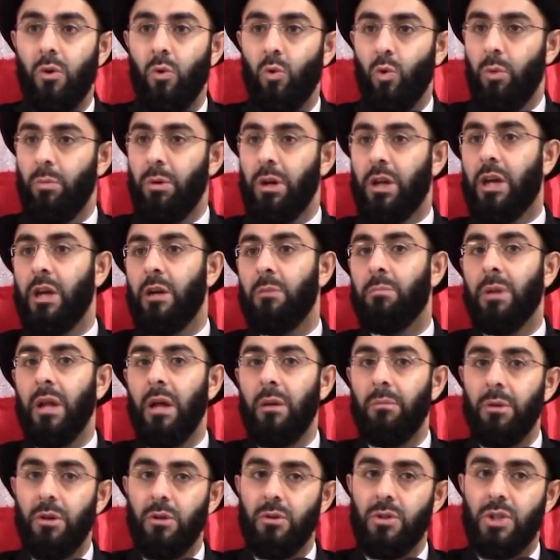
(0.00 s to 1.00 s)
women can
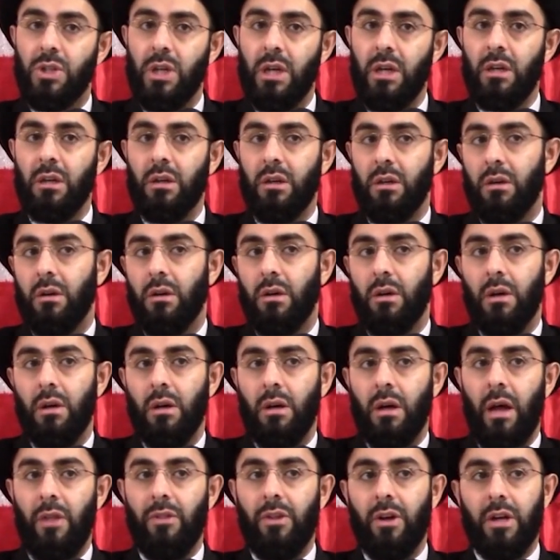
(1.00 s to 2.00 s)
play music
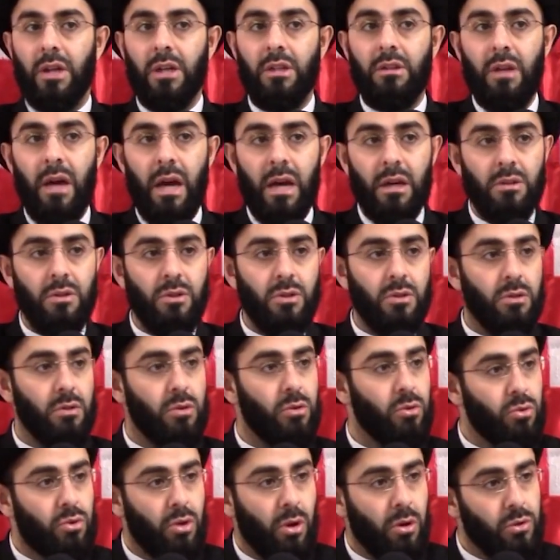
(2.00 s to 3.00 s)
and they could dance.
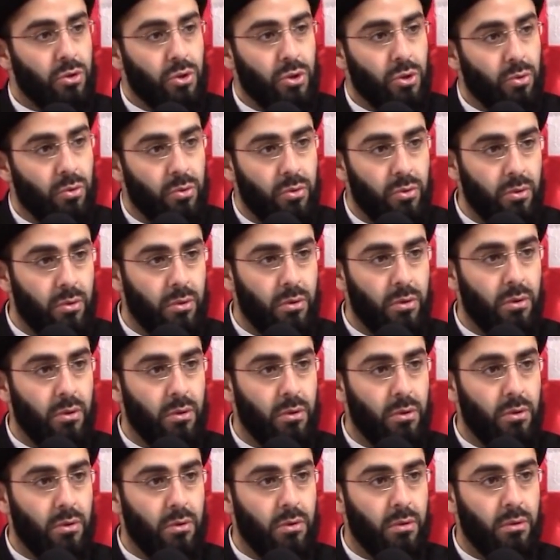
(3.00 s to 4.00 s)
Who told you?
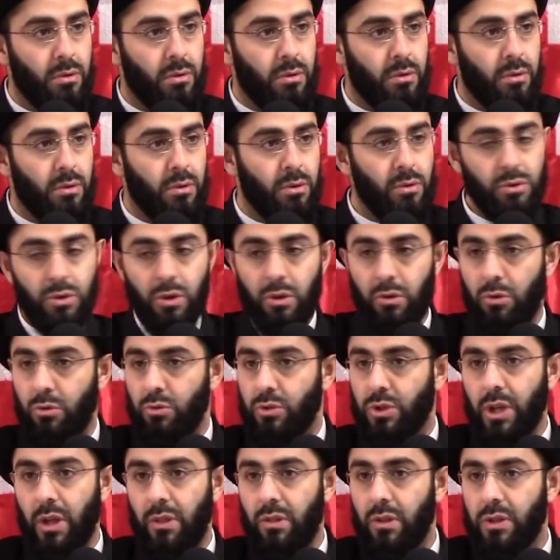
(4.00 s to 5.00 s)
Who told?
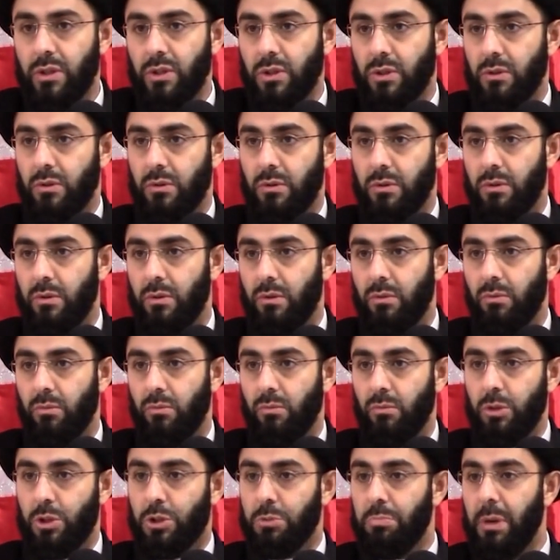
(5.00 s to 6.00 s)
Who said this?
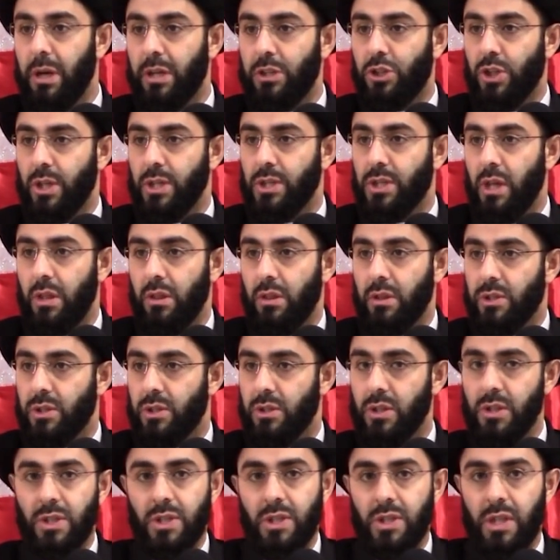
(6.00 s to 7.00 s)
Which marja said
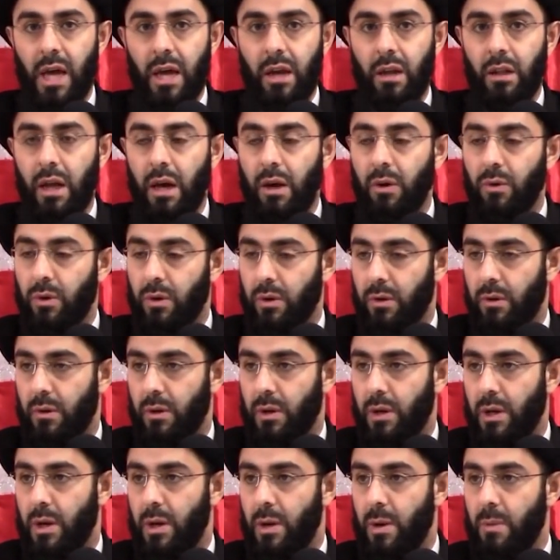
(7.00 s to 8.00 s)
this? This is not allowed.
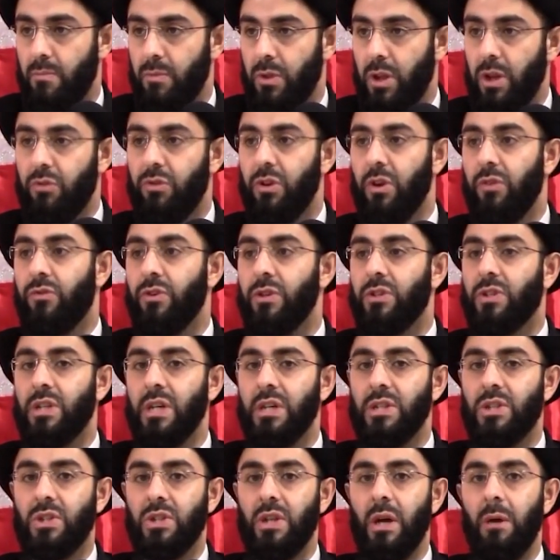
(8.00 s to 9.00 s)
Even if it's
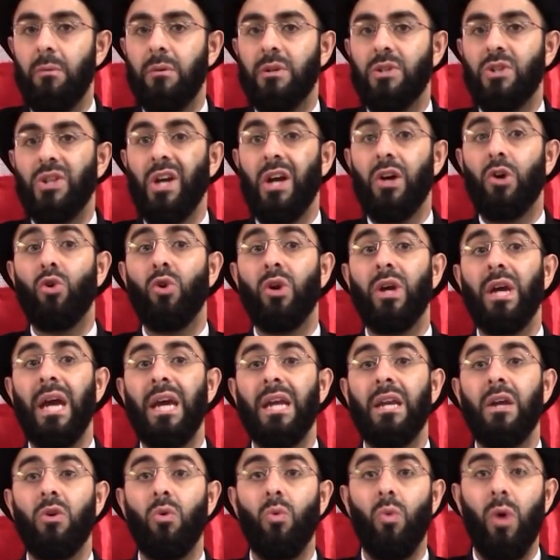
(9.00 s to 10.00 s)
a se
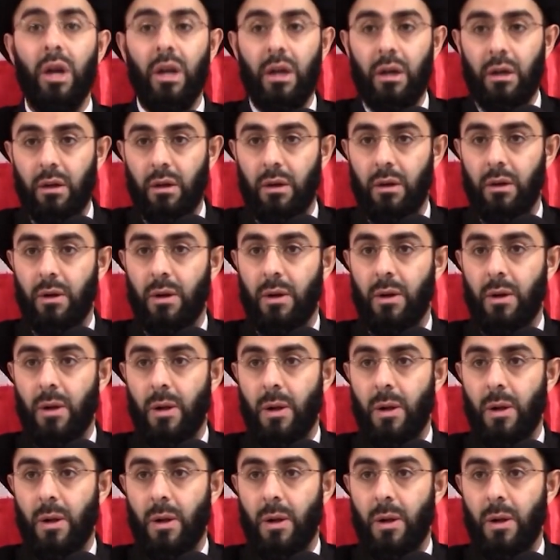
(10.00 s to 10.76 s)
segregated wedding.